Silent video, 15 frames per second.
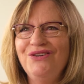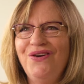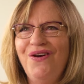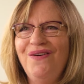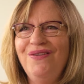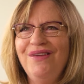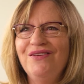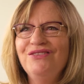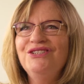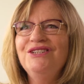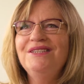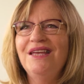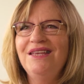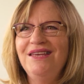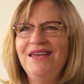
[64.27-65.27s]
you go there? She
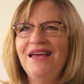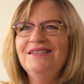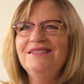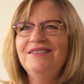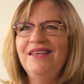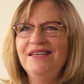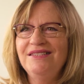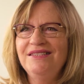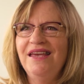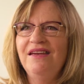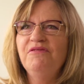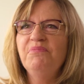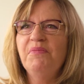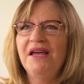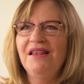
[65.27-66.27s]
said, Yes, they
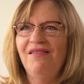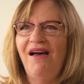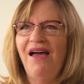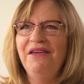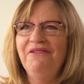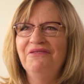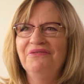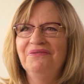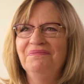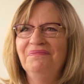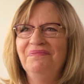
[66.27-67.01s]
saved my life.